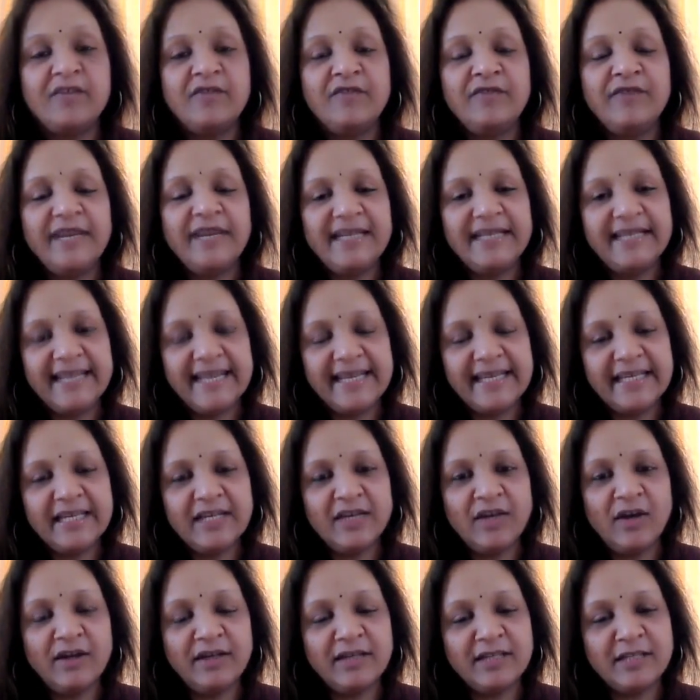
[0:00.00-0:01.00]
When taking
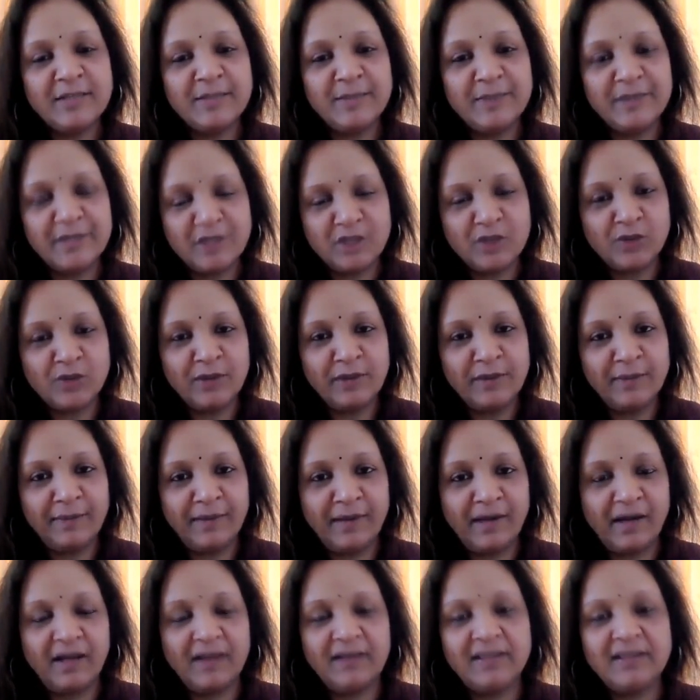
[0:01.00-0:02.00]
on a spiritual
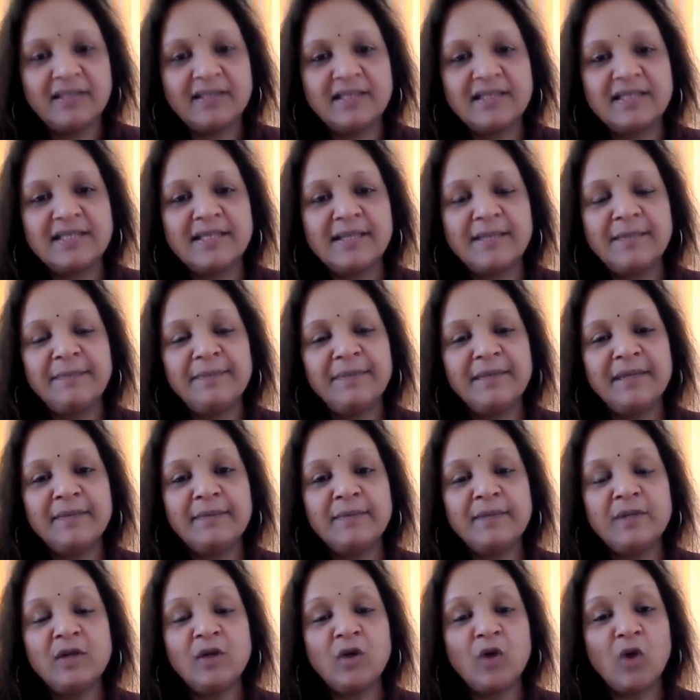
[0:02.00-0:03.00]
path, some
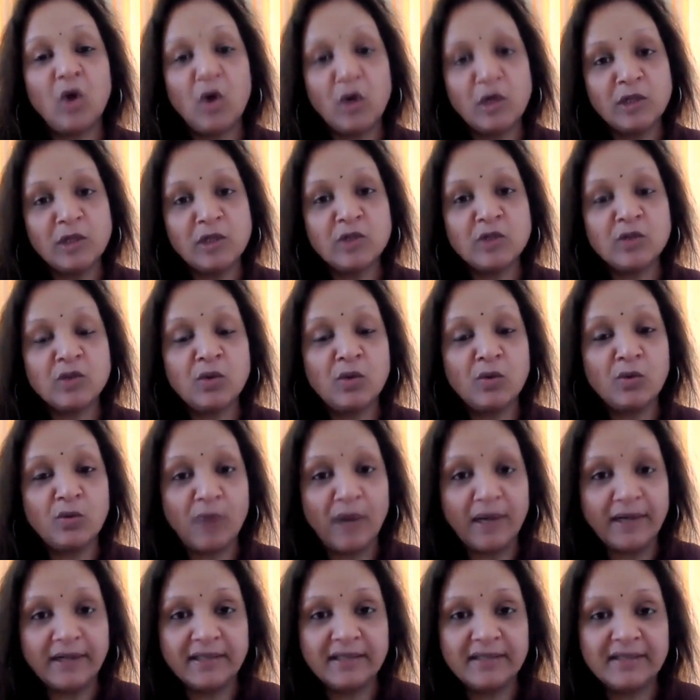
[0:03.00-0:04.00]
people also
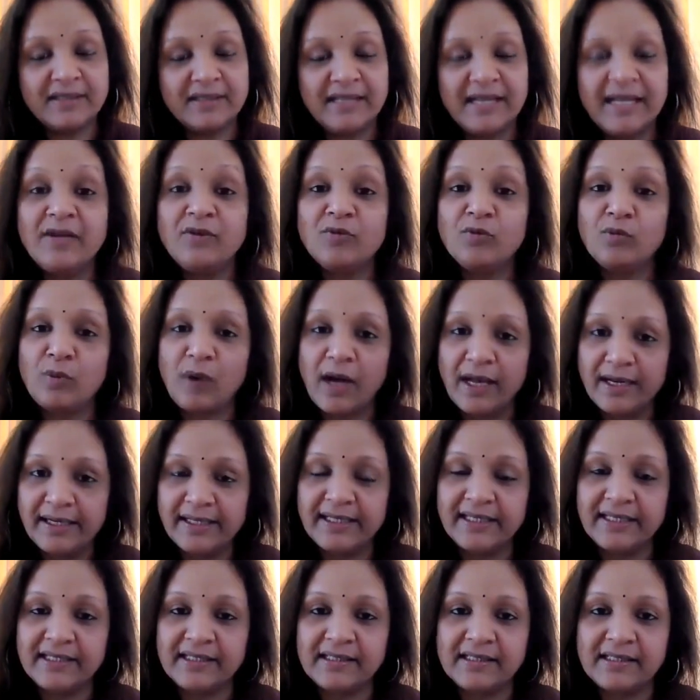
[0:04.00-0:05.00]
wonder and
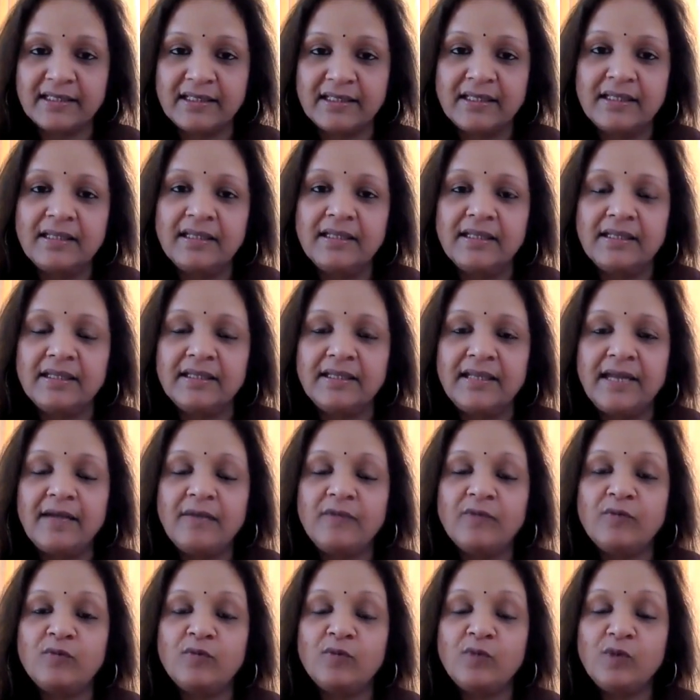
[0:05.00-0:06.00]
worry that
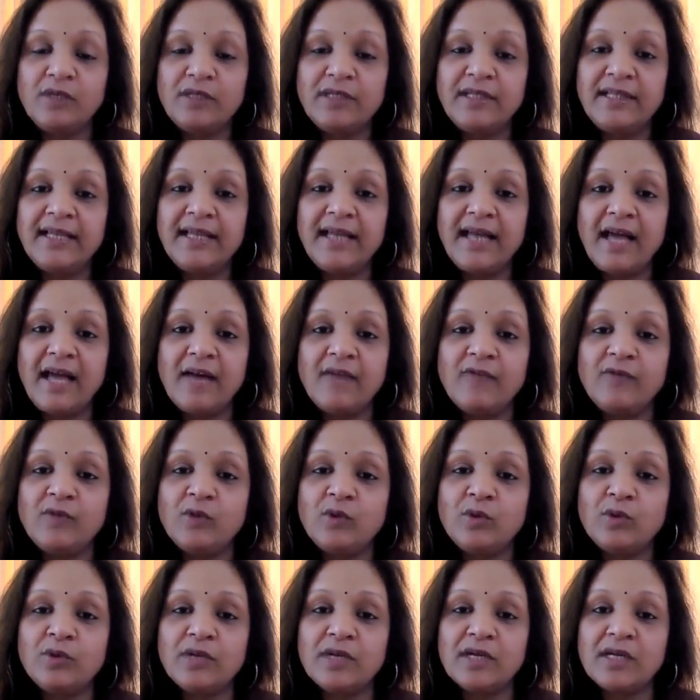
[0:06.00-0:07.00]
would they have
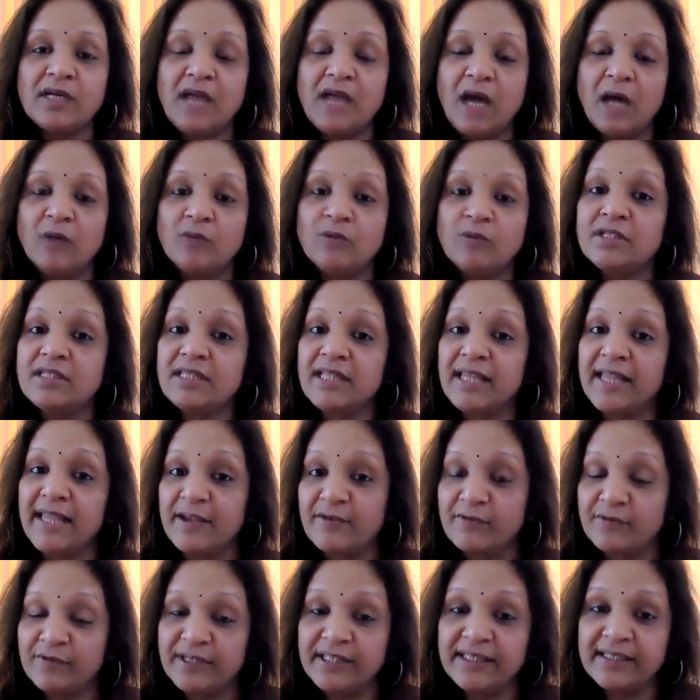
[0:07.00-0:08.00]
to renounce
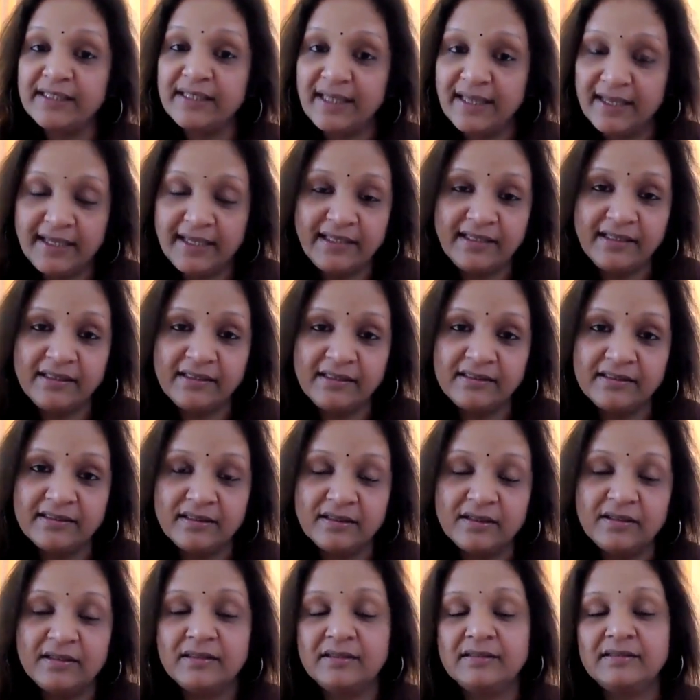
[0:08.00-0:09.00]
everything?
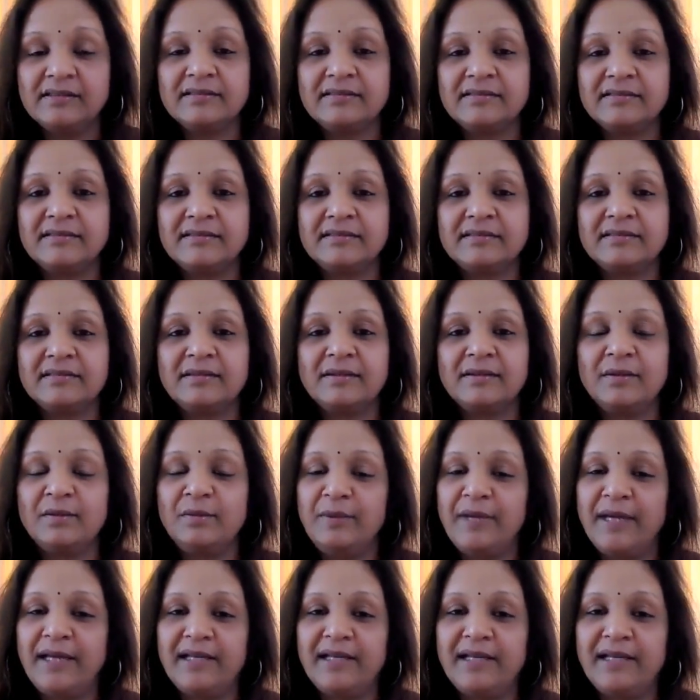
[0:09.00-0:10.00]

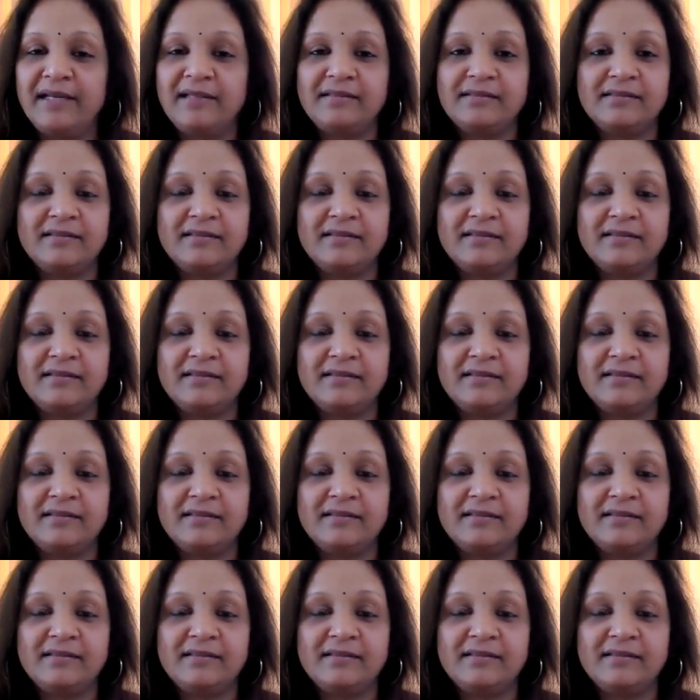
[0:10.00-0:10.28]
Well,